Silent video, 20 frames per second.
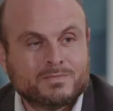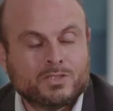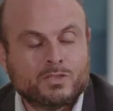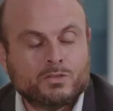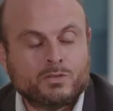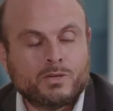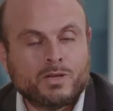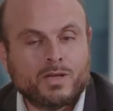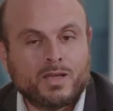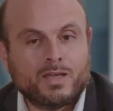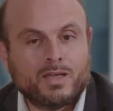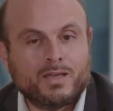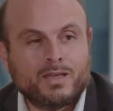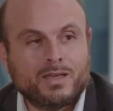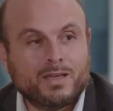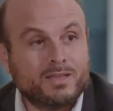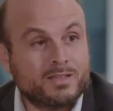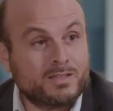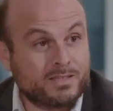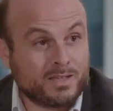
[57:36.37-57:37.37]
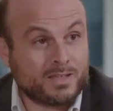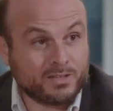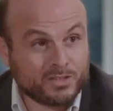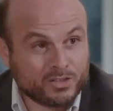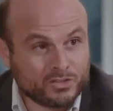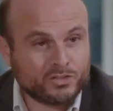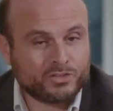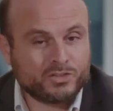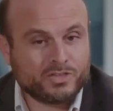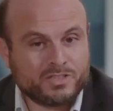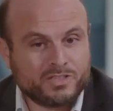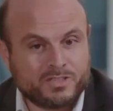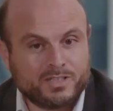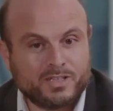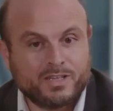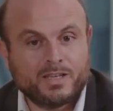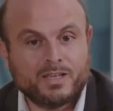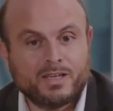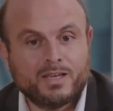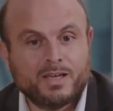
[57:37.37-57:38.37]
Okay, it's an
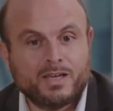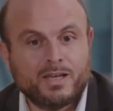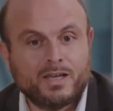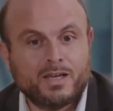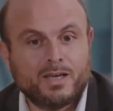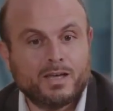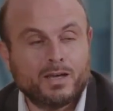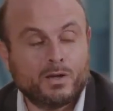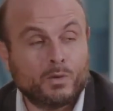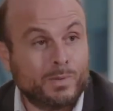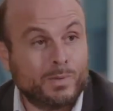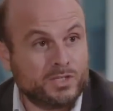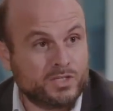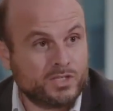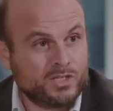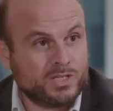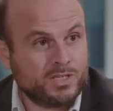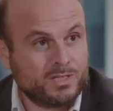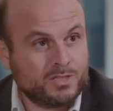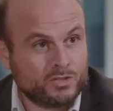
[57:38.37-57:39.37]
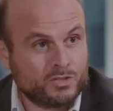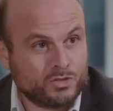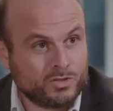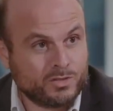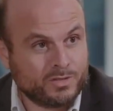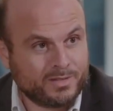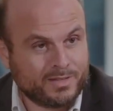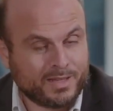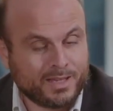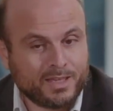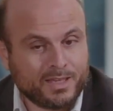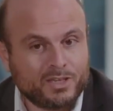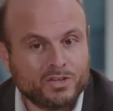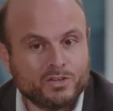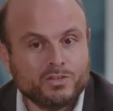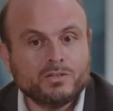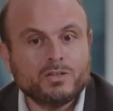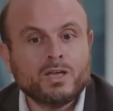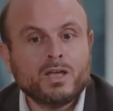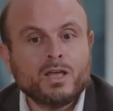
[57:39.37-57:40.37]
interesting question, John, thank
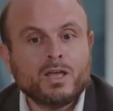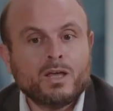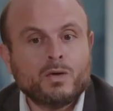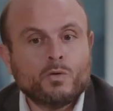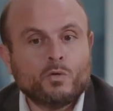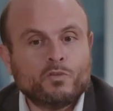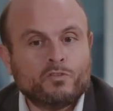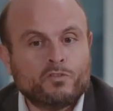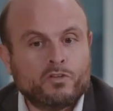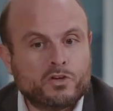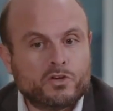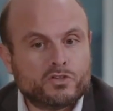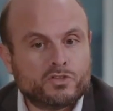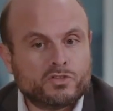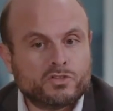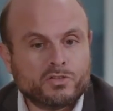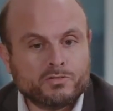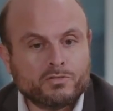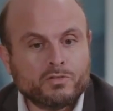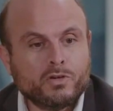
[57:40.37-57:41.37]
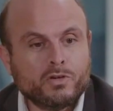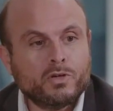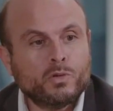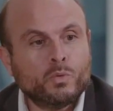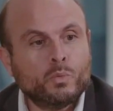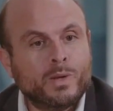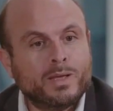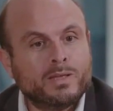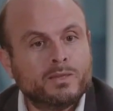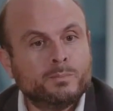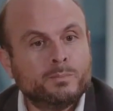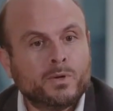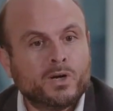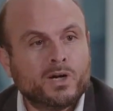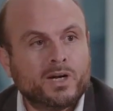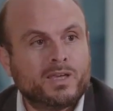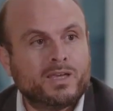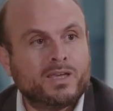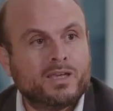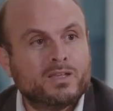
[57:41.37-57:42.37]
you. First of all, when
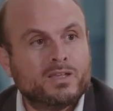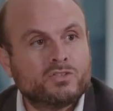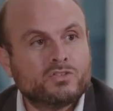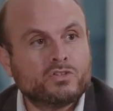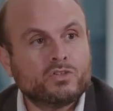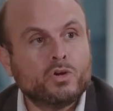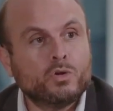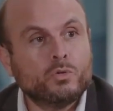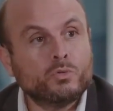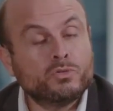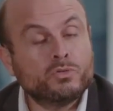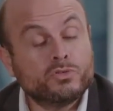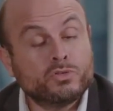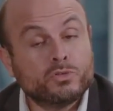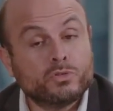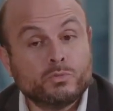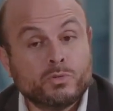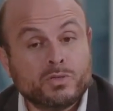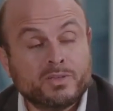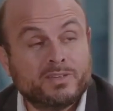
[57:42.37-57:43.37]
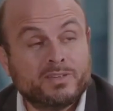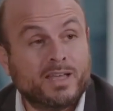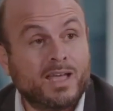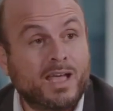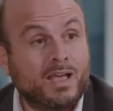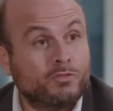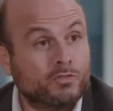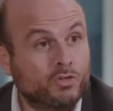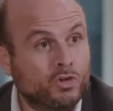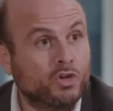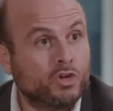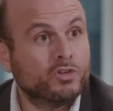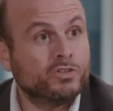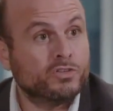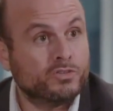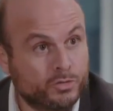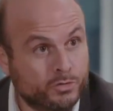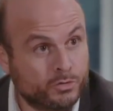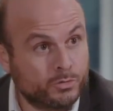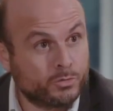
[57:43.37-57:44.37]
markets go through what they have gone
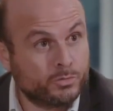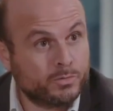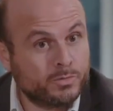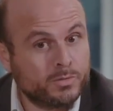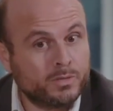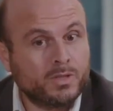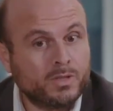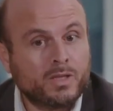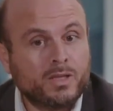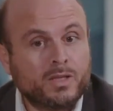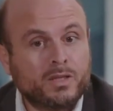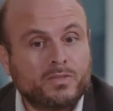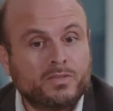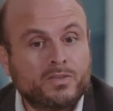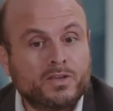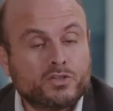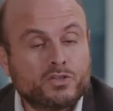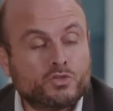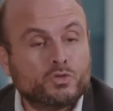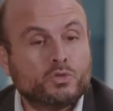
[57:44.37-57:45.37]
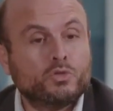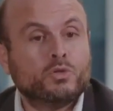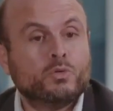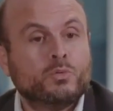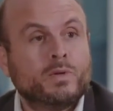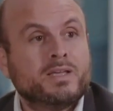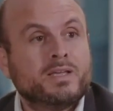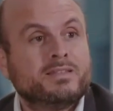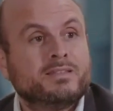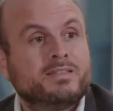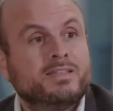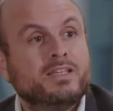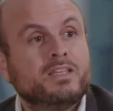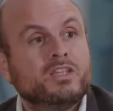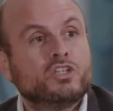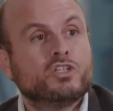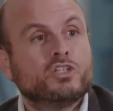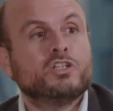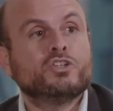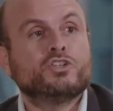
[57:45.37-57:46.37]
through, there is always the
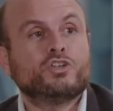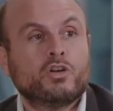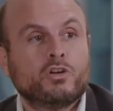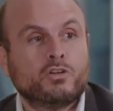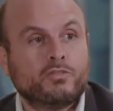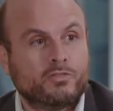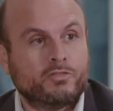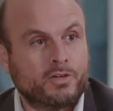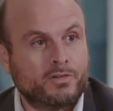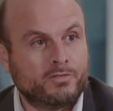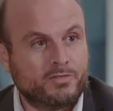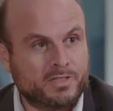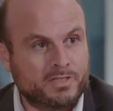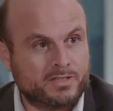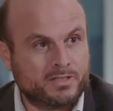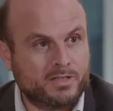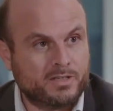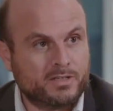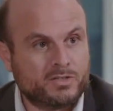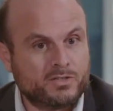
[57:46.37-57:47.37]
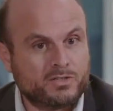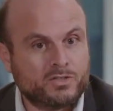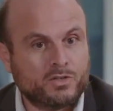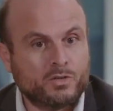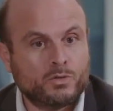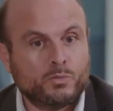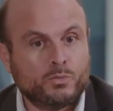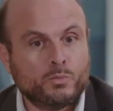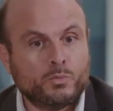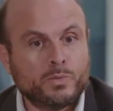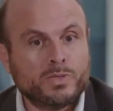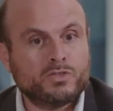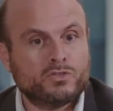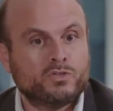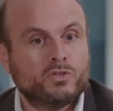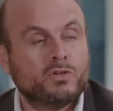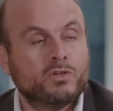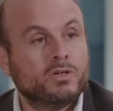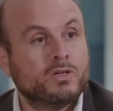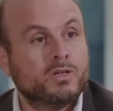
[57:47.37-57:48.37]
initial shock for investors. So we
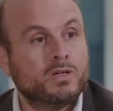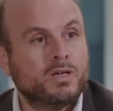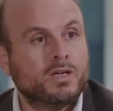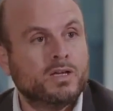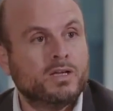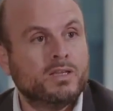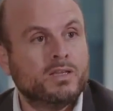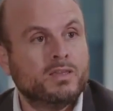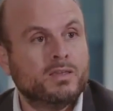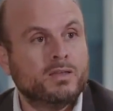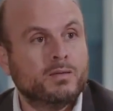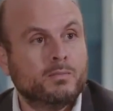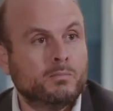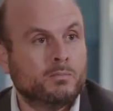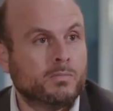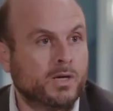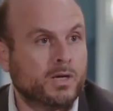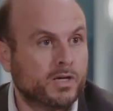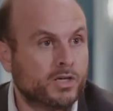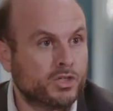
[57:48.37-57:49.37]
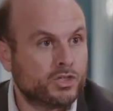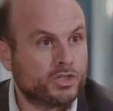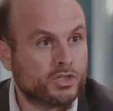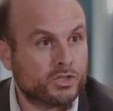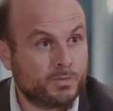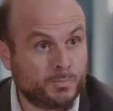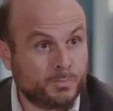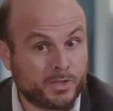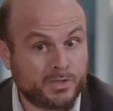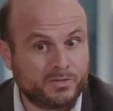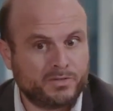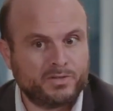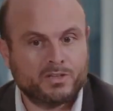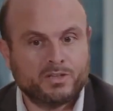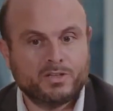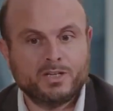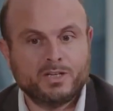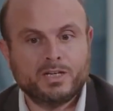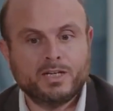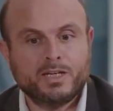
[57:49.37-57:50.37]
saw in March
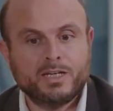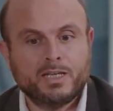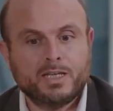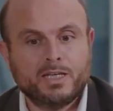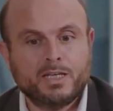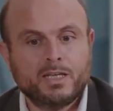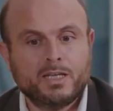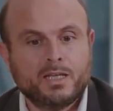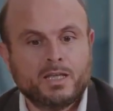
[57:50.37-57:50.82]
particularly